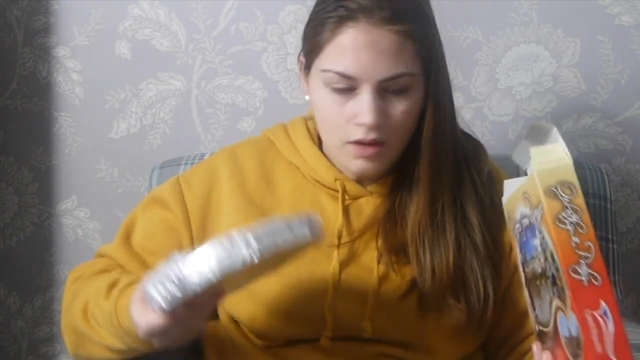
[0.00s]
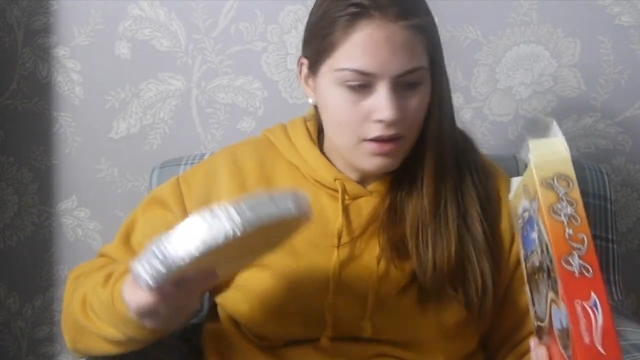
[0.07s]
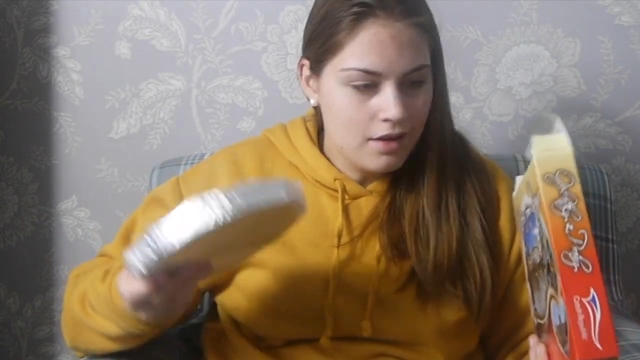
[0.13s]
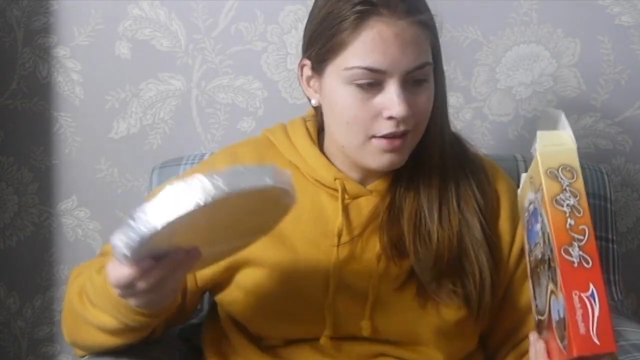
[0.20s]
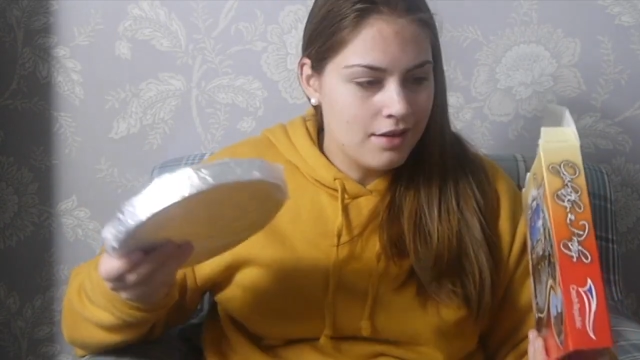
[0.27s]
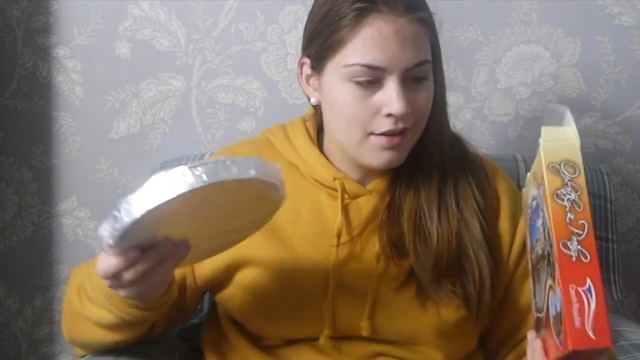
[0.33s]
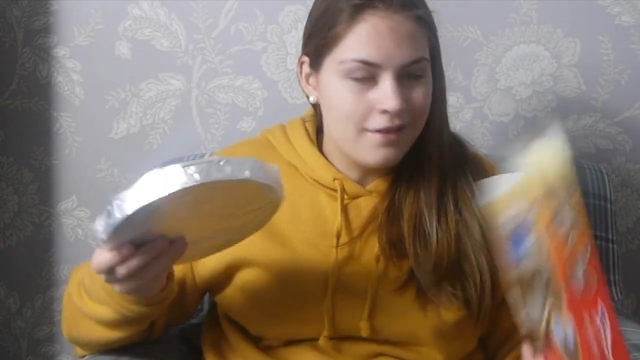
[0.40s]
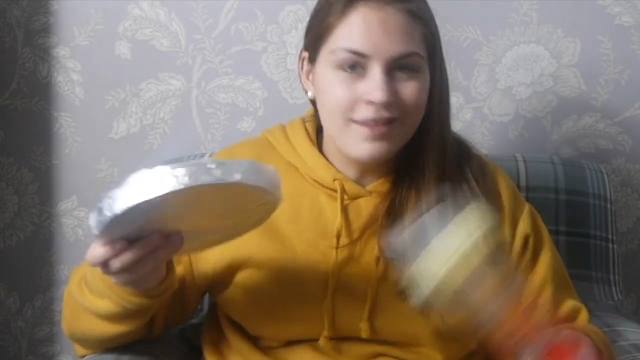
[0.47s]

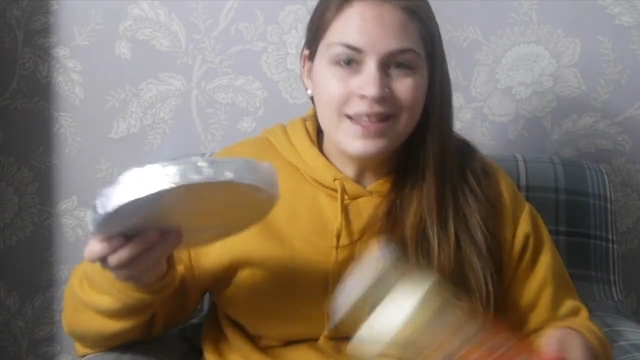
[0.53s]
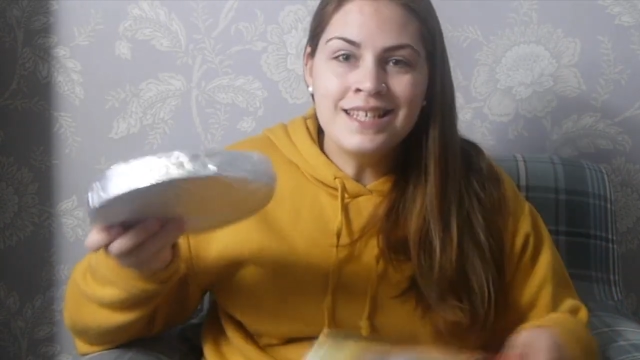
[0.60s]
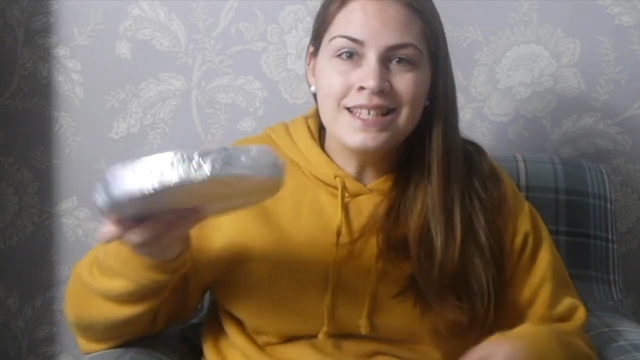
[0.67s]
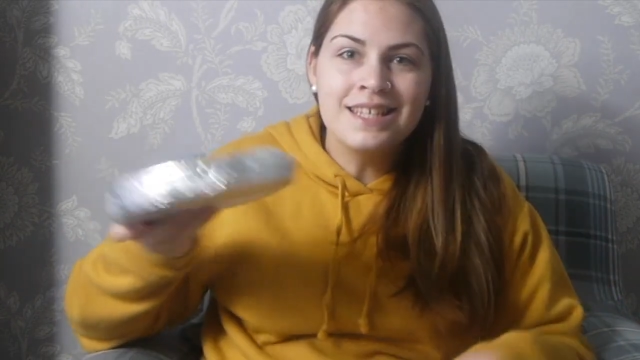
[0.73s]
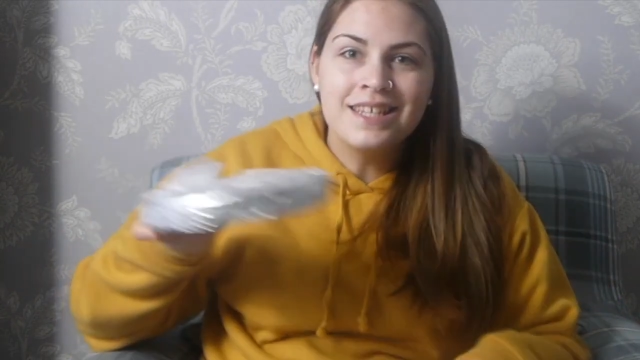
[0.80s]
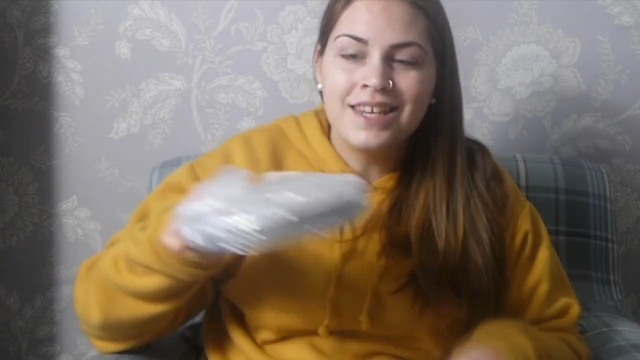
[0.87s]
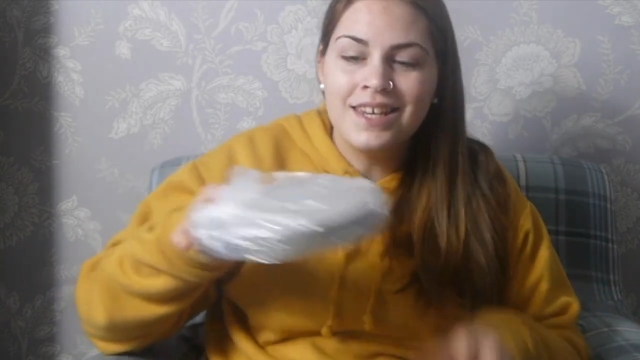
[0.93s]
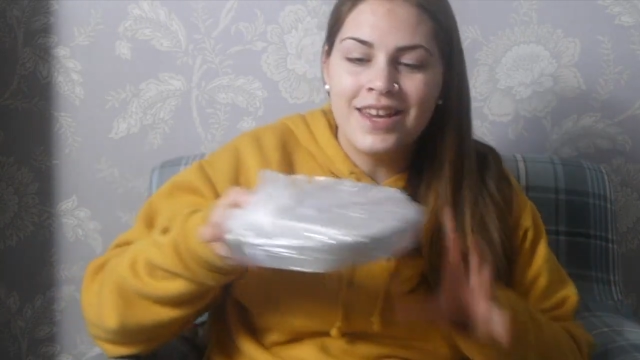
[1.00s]
Oh, this
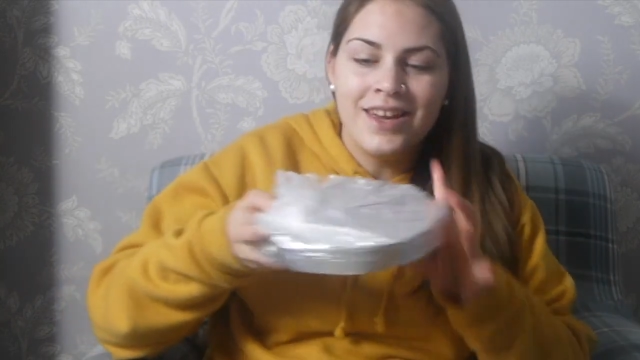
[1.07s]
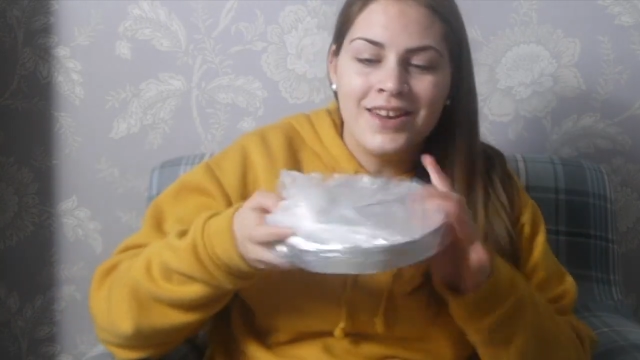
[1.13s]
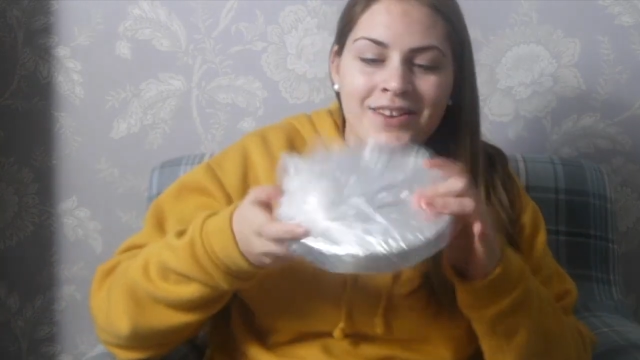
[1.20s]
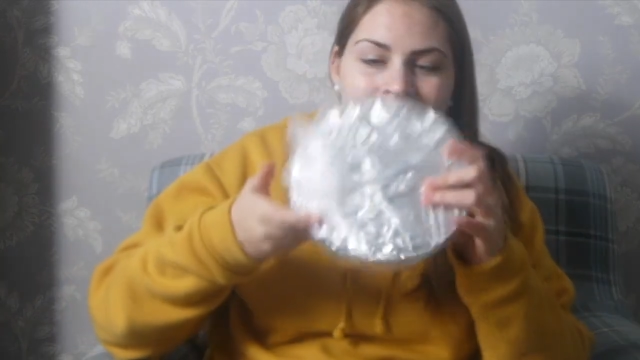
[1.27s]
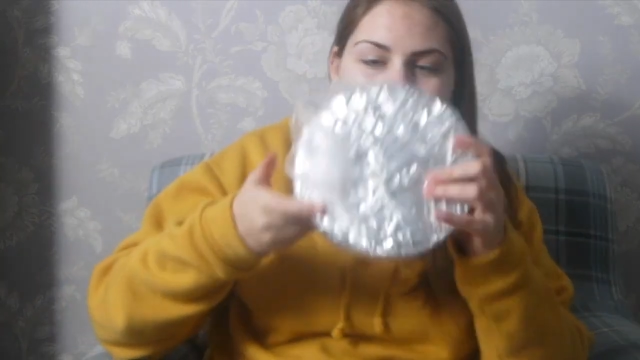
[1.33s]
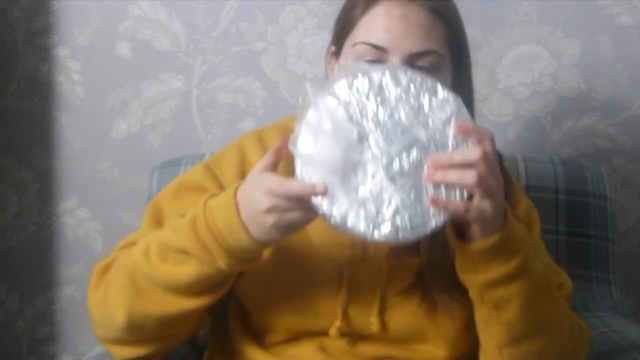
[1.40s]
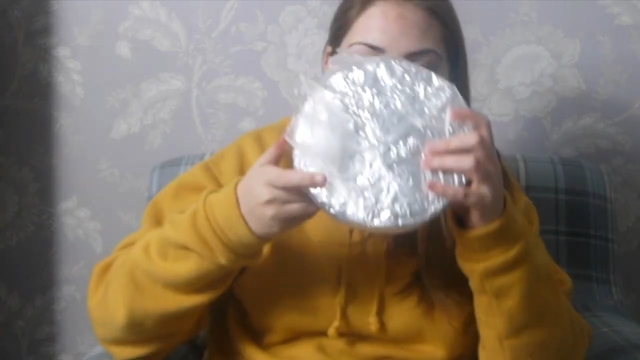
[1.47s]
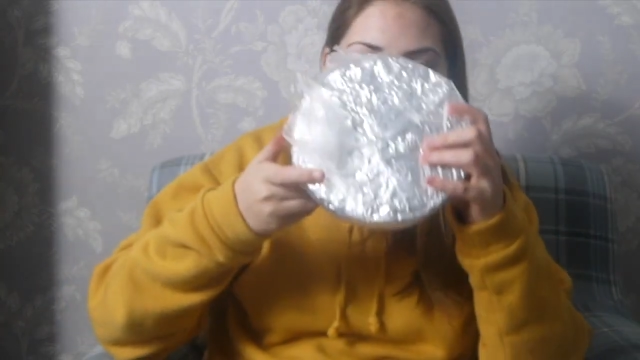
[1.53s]
is cute.
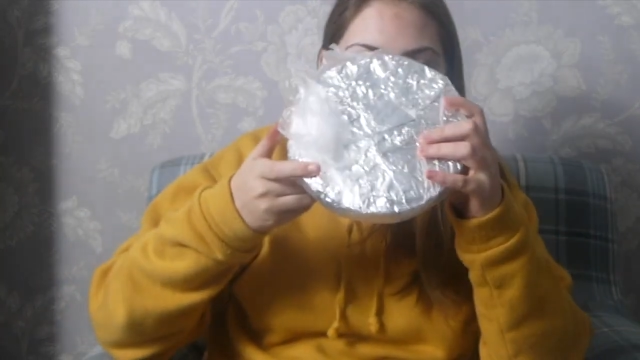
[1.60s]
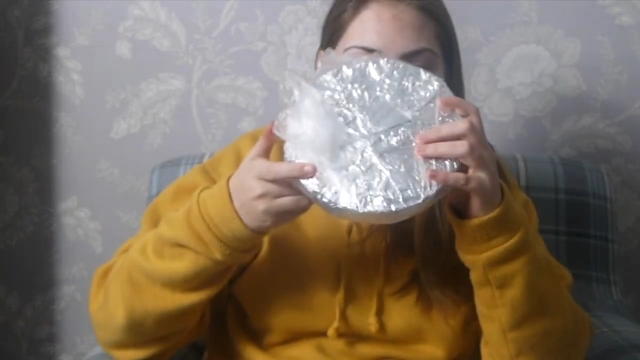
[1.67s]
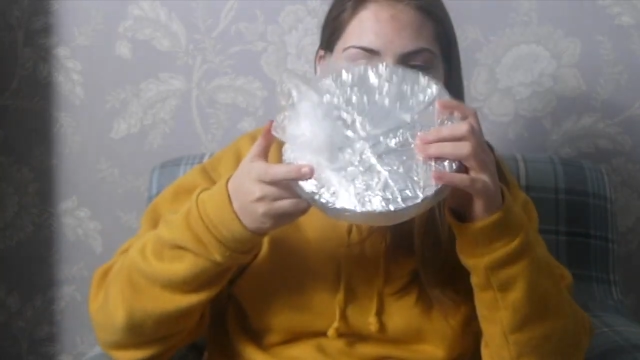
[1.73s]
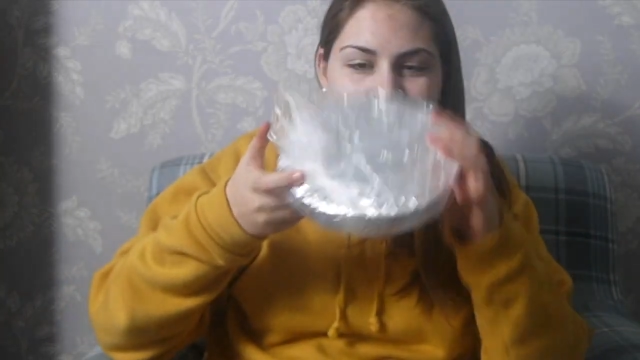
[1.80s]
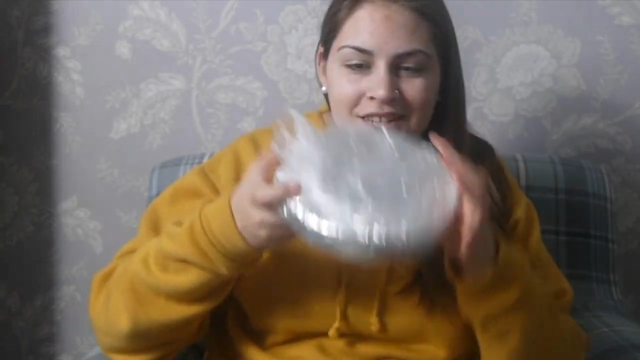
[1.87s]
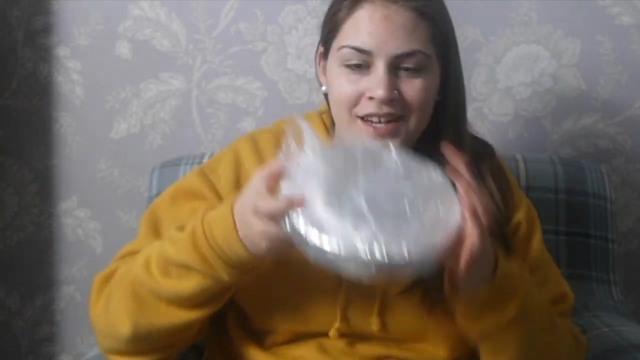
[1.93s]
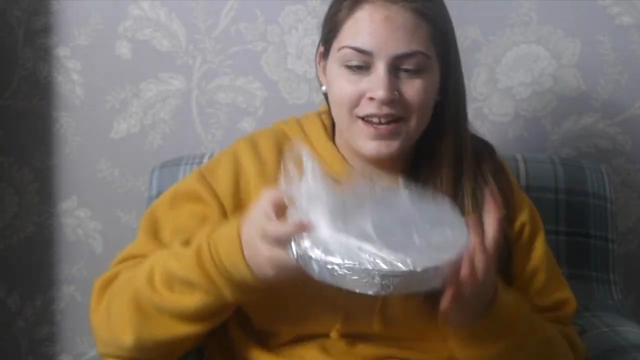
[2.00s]
Look at the packaging.